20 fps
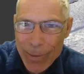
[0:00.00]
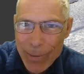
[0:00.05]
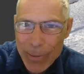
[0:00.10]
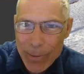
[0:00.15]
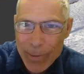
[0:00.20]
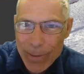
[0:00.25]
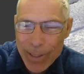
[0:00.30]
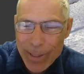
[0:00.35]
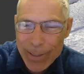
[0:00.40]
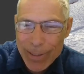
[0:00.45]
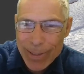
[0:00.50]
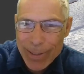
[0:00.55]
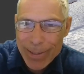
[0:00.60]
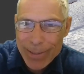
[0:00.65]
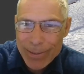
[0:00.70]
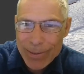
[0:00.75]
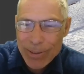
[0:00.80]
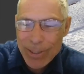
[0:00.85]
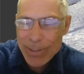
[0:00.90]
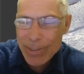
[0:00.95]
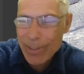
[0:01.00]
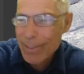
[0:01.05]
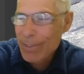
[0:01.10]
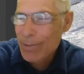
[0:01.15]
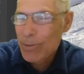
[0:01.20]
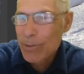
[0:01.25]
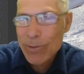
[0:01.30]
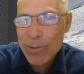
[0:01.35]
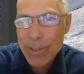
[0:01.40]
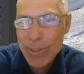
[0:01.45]
It's not the
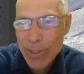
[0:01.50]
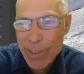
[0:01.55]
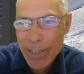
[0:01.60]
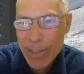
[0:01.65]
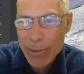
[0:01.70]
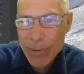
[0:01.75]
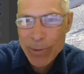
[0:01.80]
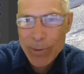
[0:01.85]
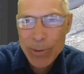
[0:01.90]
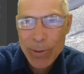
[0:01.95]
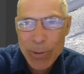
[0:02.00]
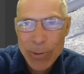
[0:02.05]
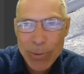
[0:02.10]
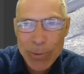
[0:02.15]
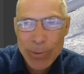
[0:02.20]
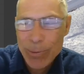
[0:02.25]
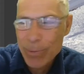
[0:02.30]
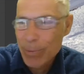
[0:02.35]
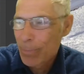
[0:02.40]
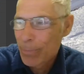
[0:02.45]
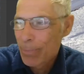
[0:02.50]
easiest thing to go through.